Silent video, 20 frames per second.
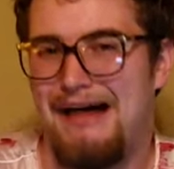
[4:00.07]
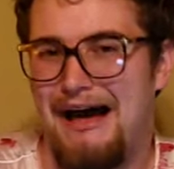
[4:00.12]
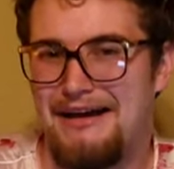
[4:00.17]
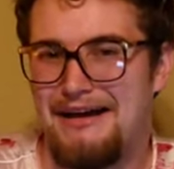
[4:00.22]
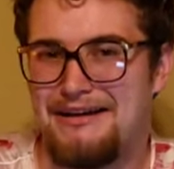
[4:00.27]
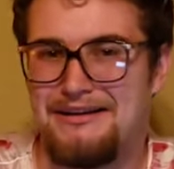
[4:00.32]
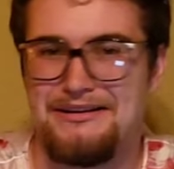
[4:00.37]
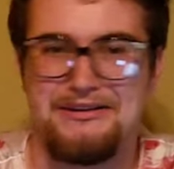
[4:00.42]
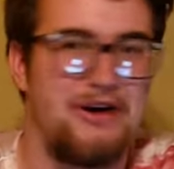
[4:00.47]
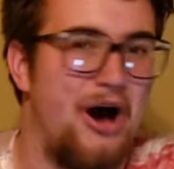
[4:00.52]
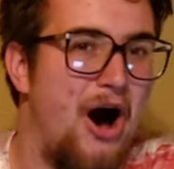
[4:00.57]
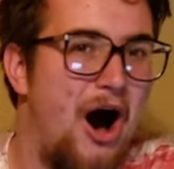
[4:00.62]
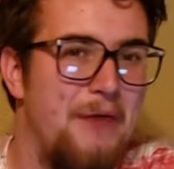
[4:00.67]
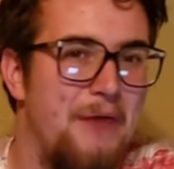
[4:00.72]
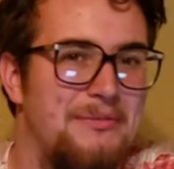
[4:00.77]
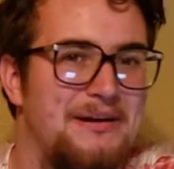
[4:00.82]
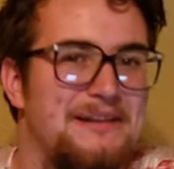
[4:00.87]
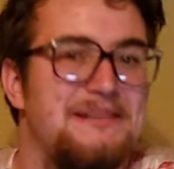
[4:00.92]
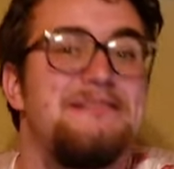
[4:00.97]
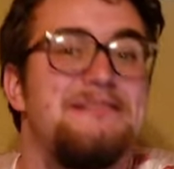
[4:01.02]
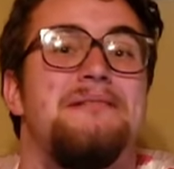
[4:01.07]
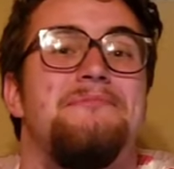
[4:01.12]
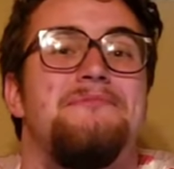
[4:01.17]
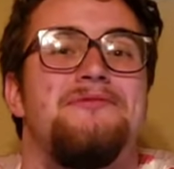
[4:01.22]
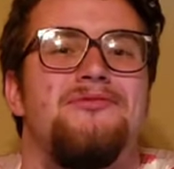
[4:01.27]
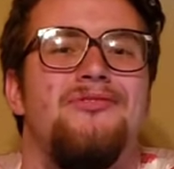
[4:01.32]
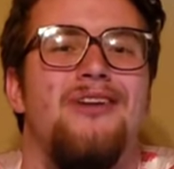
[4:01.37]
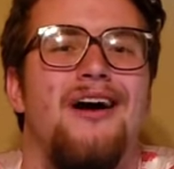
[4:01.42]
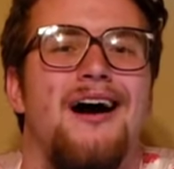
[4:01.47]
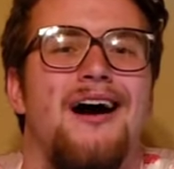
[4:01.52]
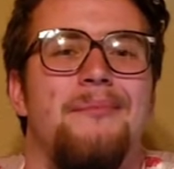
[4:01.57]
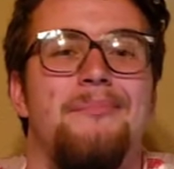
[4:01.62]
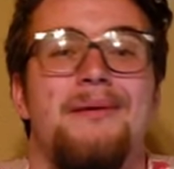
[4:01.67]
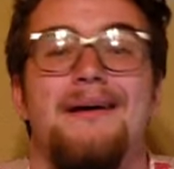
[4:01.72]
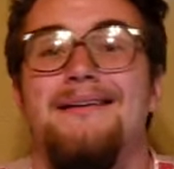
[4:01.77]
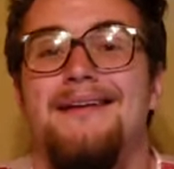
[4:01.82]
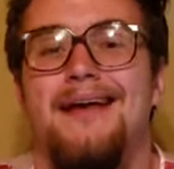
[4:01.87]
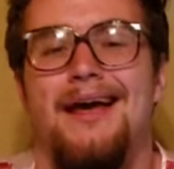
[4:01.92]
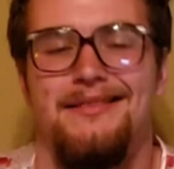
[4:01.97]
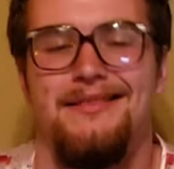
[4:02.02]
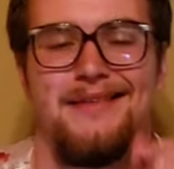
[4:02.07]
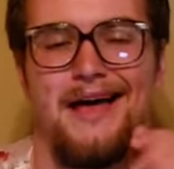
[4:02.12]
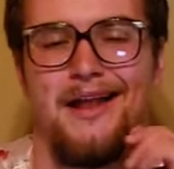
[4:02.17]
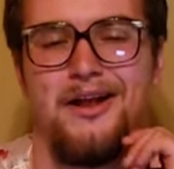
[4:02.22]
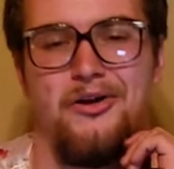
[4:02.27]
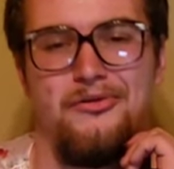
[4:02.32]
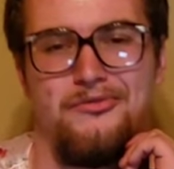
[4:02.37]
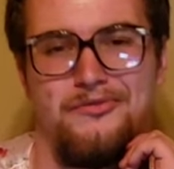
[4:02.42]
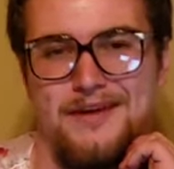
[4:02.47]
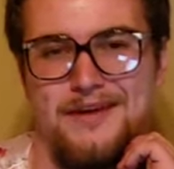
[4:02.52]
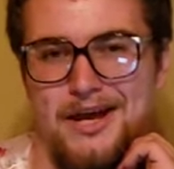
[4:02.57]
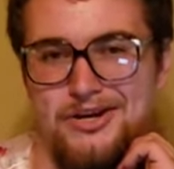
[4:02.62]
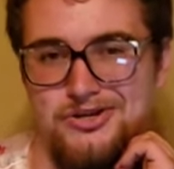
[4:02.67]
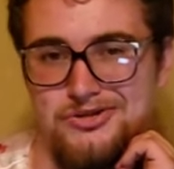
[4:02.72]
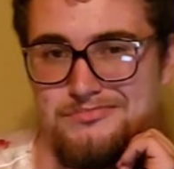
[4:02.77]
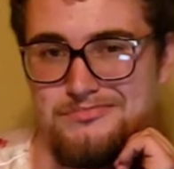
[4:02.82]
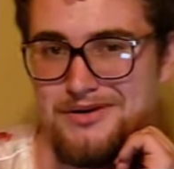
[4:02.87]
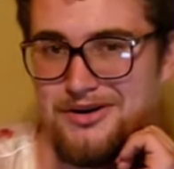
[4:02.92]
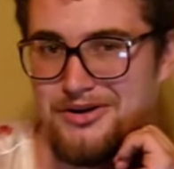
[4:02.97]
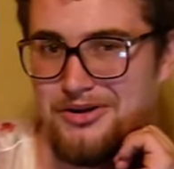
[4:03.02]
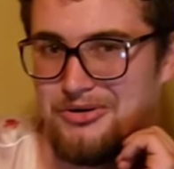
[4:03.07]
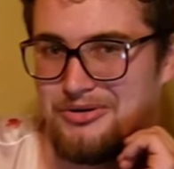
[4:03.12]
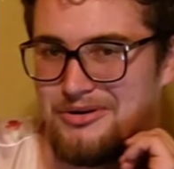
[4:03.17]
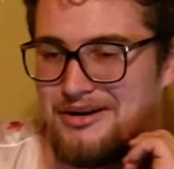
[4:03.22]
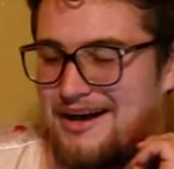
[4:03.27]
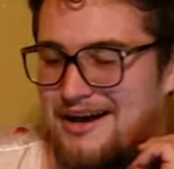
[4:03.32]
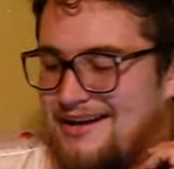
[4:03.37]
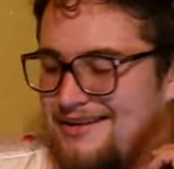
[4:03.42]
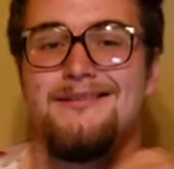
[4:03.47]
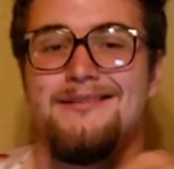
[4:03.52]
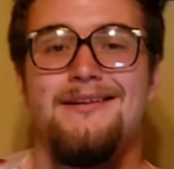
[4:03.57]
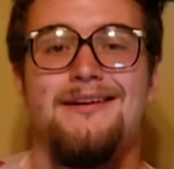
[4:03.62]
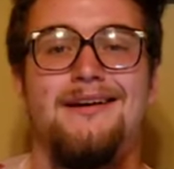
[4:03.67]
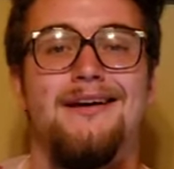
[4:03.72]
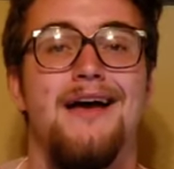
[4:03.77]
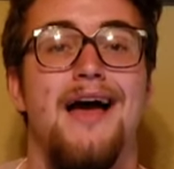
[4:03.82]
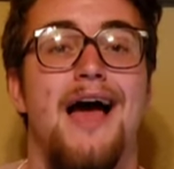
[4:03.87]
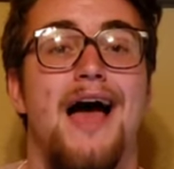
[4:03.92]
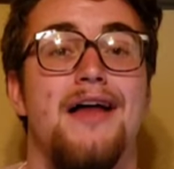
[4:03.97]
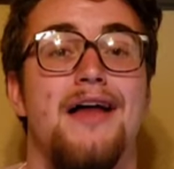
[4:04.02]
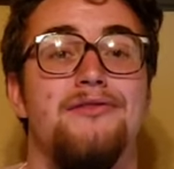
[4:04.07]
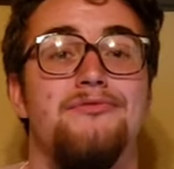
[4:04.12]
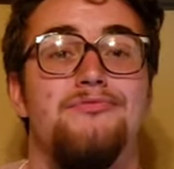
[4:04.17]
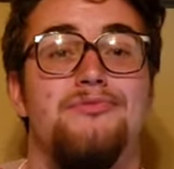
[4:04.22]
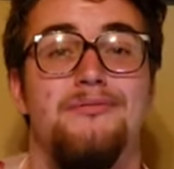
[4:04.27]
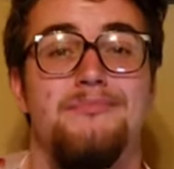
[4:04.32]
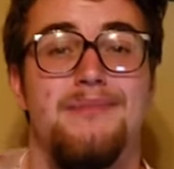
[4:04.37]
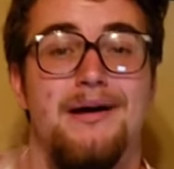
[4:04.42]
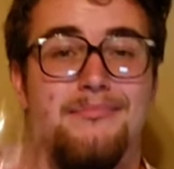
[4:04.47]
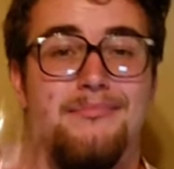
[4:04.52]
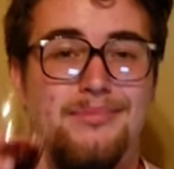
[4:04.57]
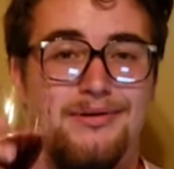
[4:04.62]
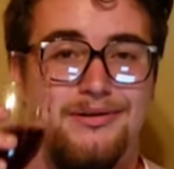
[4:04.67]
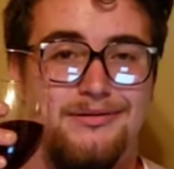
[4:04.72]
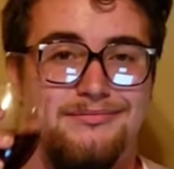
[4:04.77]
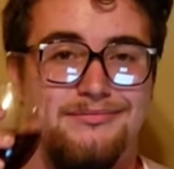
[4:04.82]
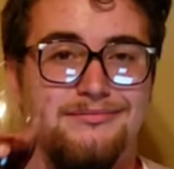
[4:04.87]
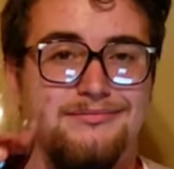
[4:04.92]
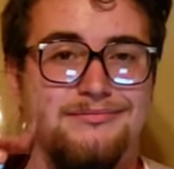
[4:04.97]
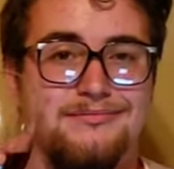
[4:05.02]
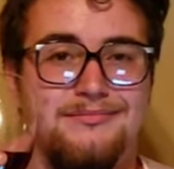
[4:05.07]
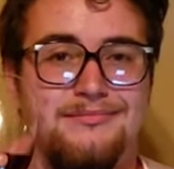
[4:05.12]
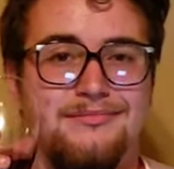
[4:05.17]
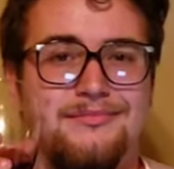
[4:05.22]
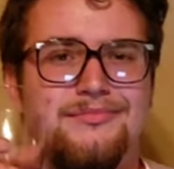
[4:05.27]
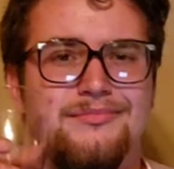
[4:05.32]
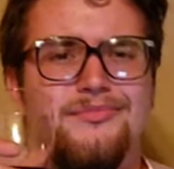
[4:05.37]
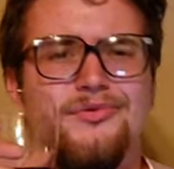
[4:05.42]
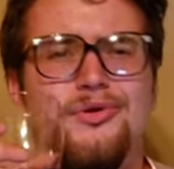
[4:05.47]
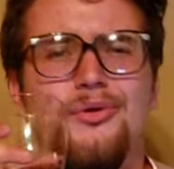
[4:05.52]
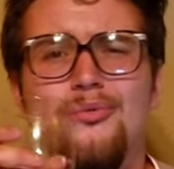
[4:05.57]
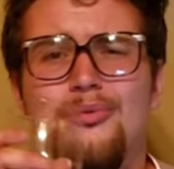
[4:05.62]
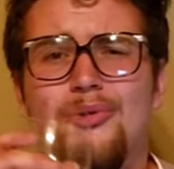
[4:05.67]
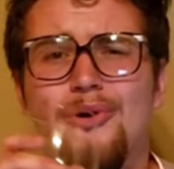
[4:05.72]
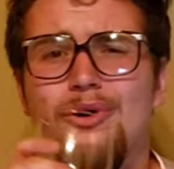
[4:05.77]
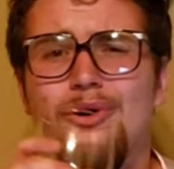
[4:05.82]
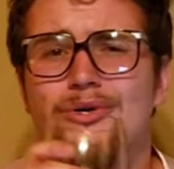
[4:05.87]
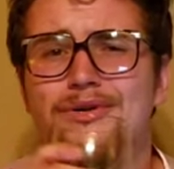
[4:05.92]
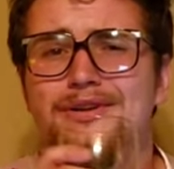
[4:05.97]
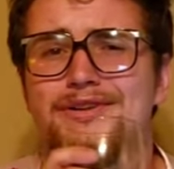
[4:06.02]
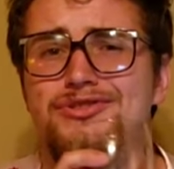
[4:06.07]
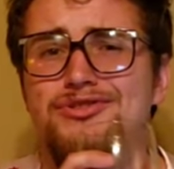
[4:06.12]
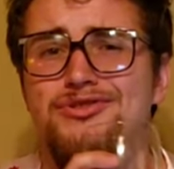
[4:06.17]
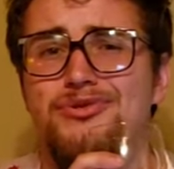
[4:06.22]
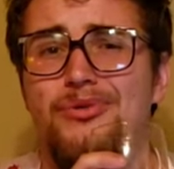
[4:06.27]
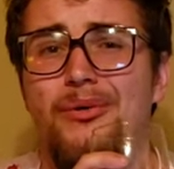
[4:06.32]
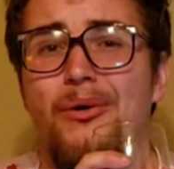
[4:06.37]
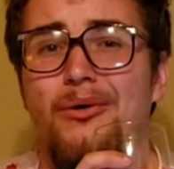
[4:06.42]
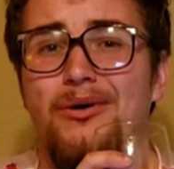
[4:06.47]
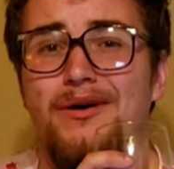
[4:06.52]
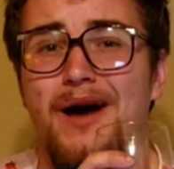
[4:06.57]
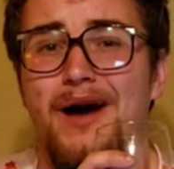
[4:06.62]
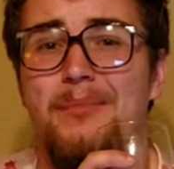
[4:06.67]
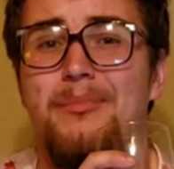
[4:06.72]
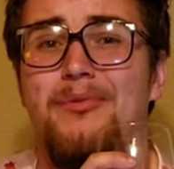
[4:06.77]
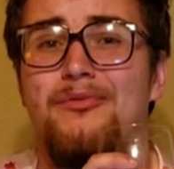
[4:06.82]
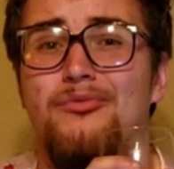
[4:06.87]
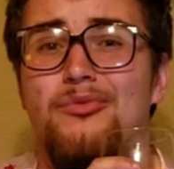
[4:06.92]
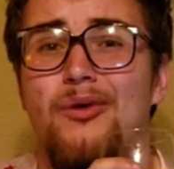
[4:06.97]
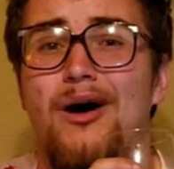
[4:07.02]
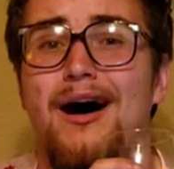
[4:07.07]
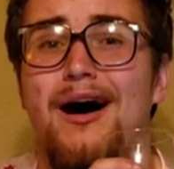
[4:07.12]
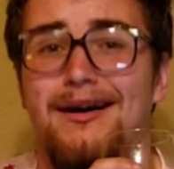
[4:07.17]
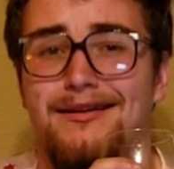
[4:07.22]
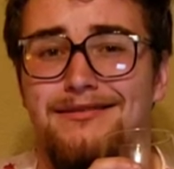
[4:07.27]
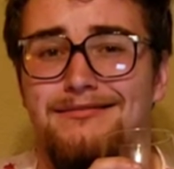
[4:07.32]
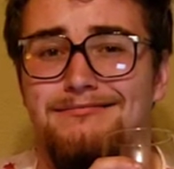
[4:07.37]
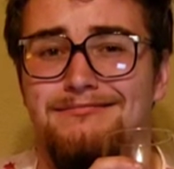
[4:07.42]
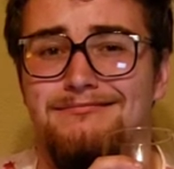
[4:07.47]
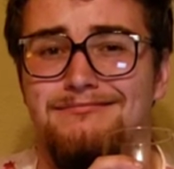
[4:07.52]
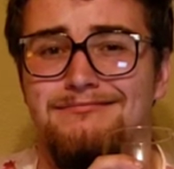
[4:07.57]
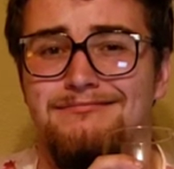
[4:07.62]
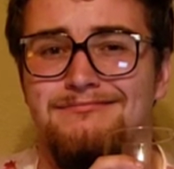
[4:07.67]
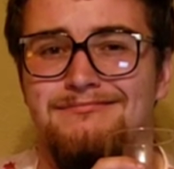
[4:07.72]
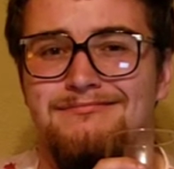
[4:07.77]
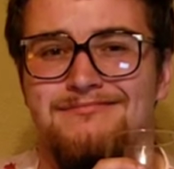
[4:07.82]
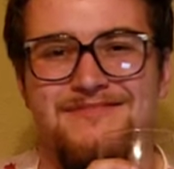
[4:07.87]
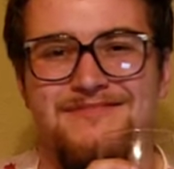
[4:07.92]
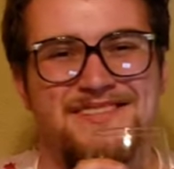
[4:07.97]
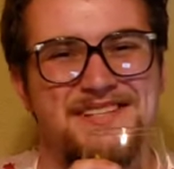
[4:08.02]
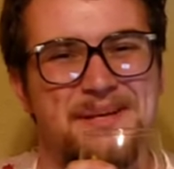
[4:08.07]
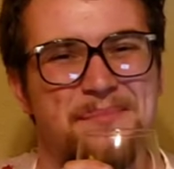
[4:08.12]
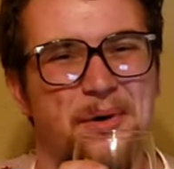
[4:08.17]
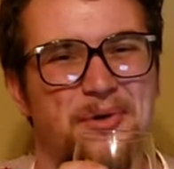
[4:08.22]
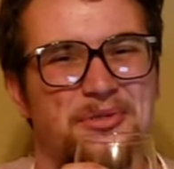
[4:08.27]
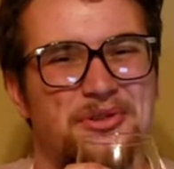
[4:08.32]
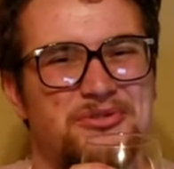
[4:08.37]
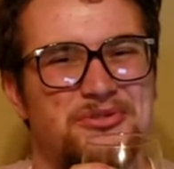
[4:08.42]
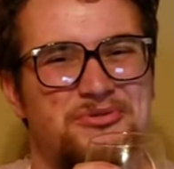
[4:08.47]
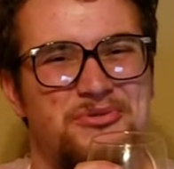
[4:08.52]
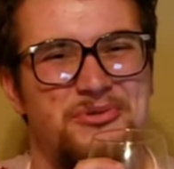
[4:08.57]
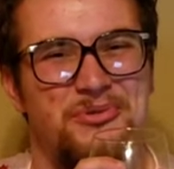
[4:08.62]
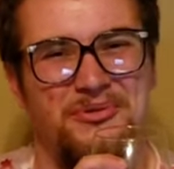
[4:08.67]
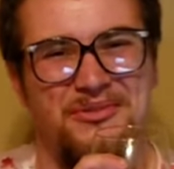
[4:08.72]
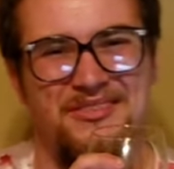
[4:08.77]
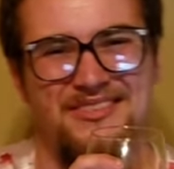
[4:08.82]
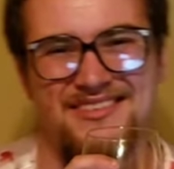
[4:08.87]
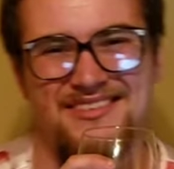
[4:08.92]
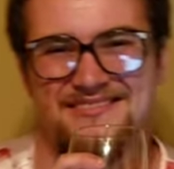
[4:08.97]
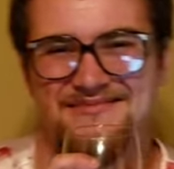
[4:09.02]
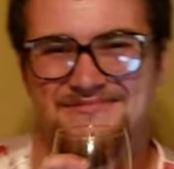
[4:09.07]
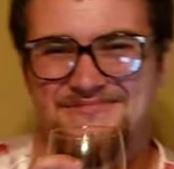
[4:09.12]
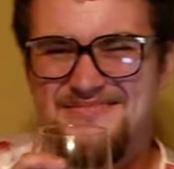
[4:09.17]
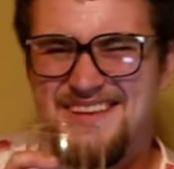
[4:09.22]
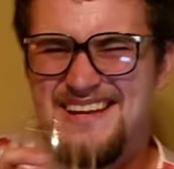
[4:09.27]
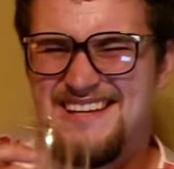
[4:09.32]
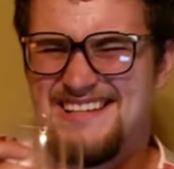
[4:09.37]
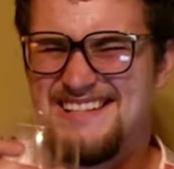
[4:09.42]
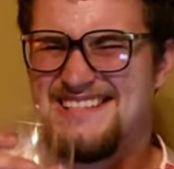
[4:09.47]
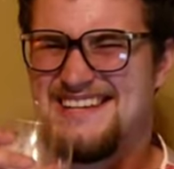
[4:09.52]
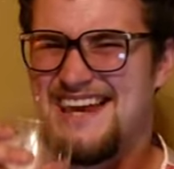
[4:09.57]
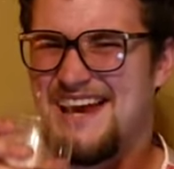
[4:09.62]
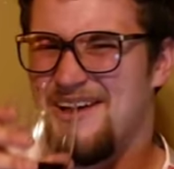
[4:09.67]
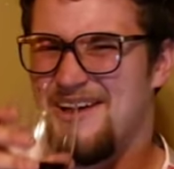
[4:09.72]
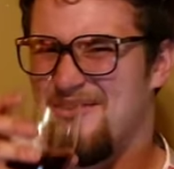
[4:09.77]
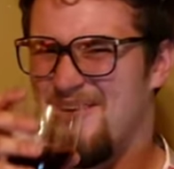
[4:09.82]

like, comment, subscribe, and hit that notification bell, okay? And remember, the world is your cup of wine. Sip on the truth and stay